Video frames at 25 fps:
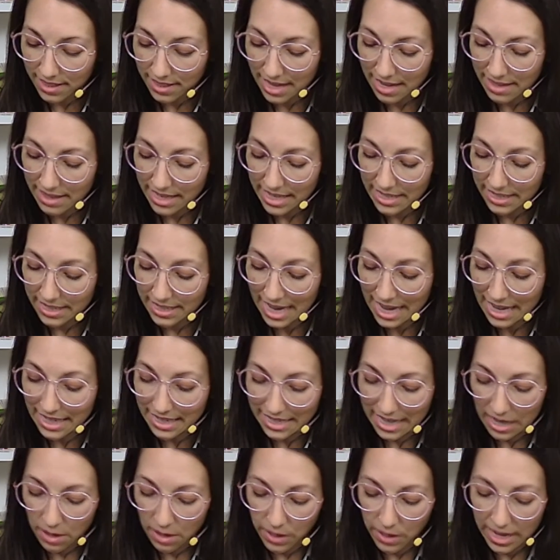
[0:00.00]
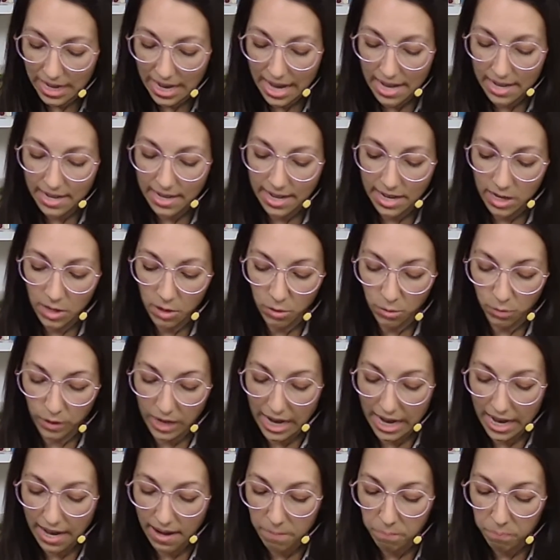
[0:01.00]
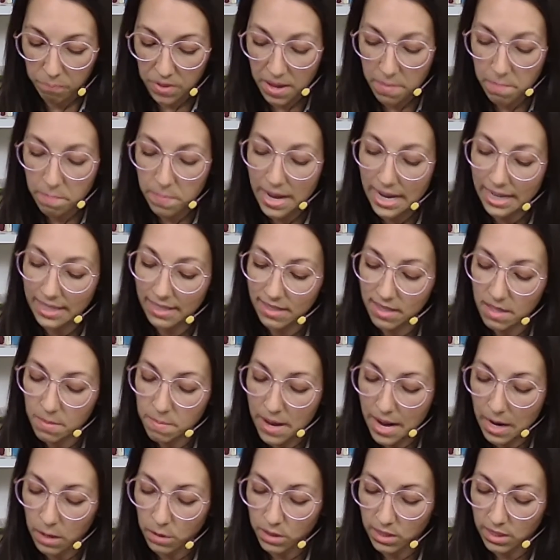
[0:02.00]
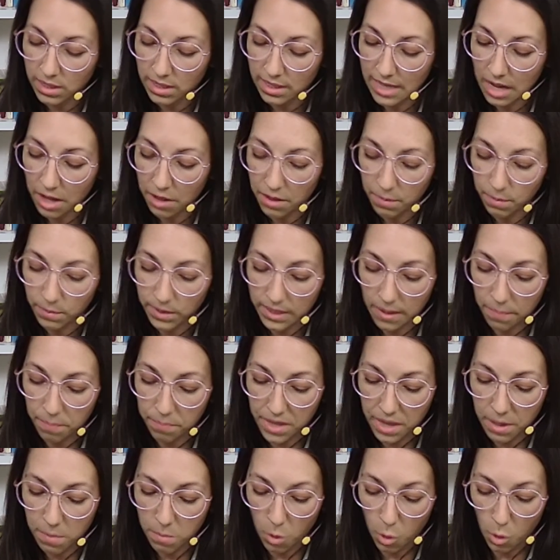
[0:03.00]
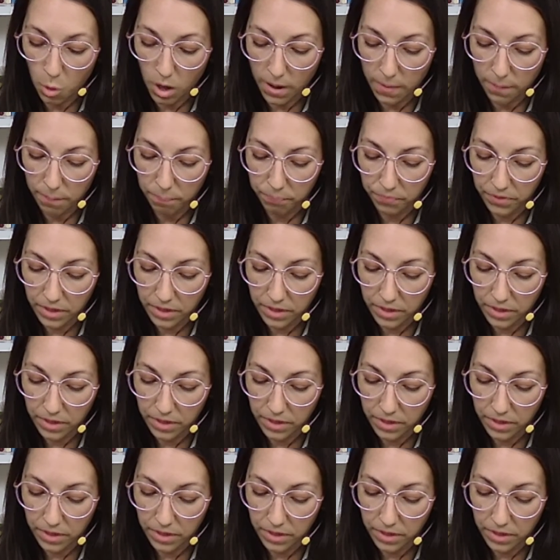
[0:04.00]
and they sat down again in a ring and begged the mouse to tell them something more.